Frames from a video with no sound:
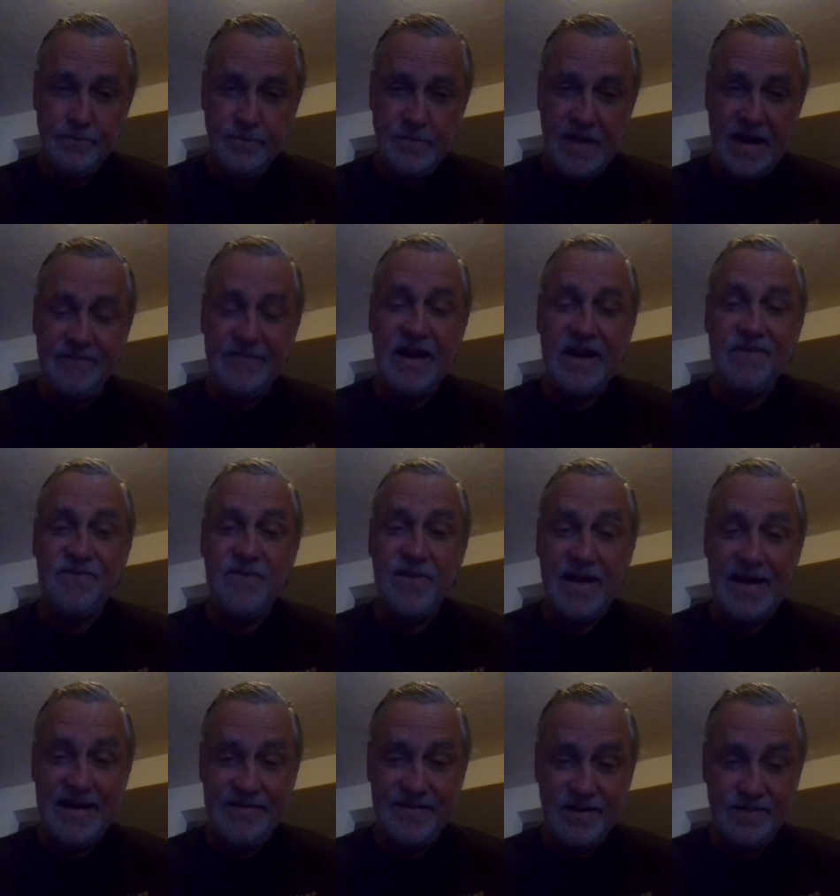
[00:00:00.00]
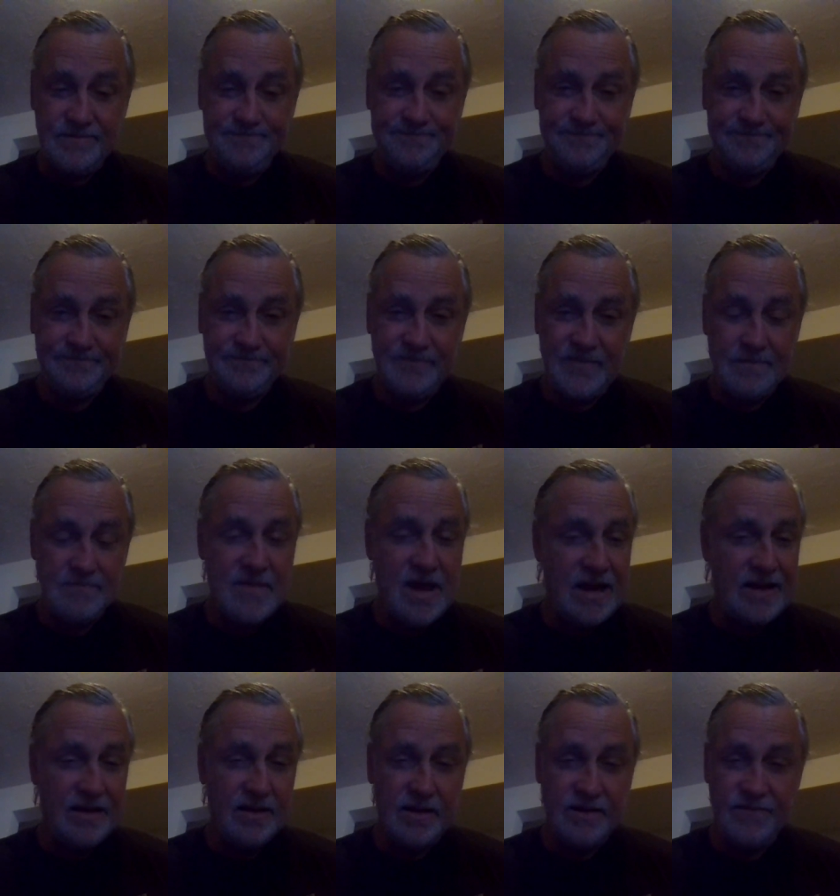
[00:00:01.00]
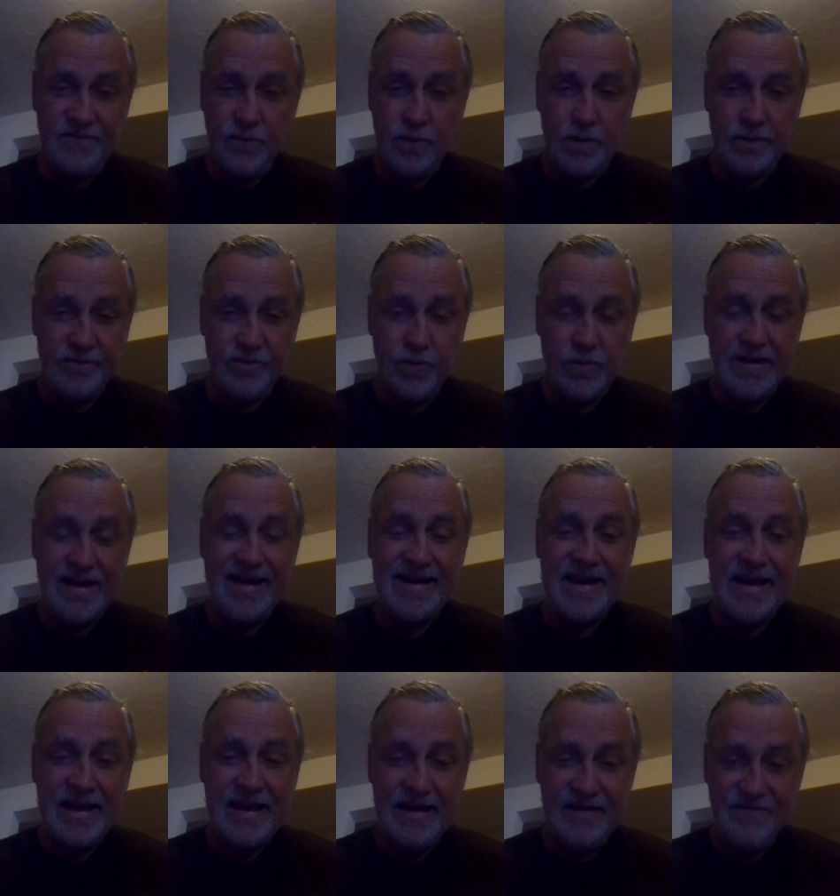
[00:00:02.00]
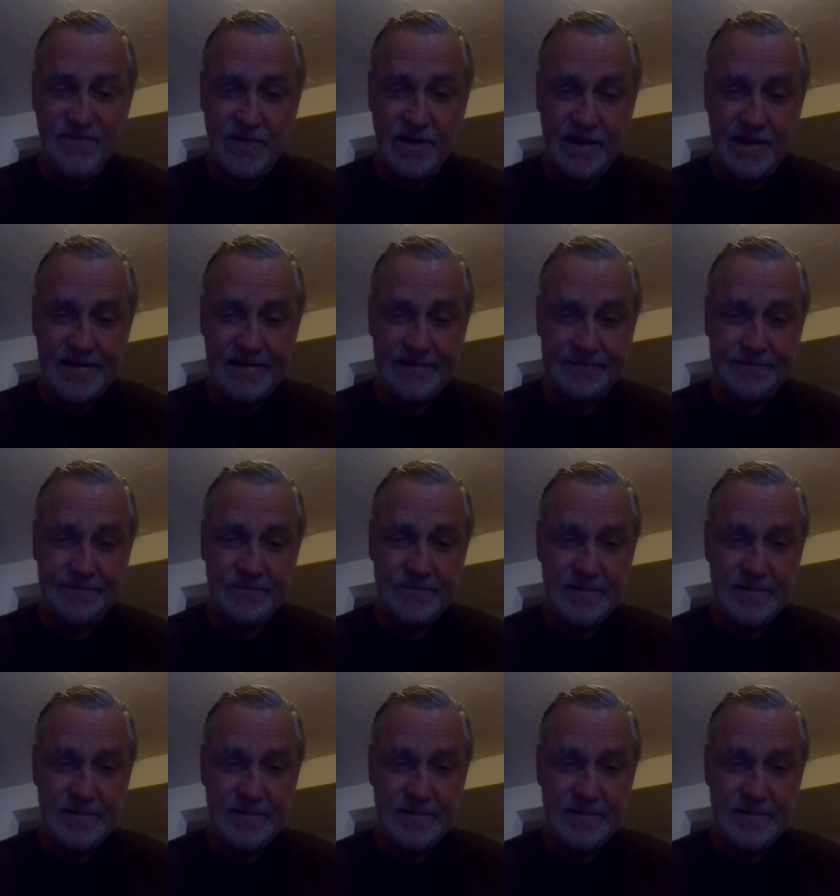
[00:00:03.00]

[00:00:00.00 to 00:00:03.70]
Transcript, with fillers: I've got to fly there. I'm not looking forward to it. I hate flying.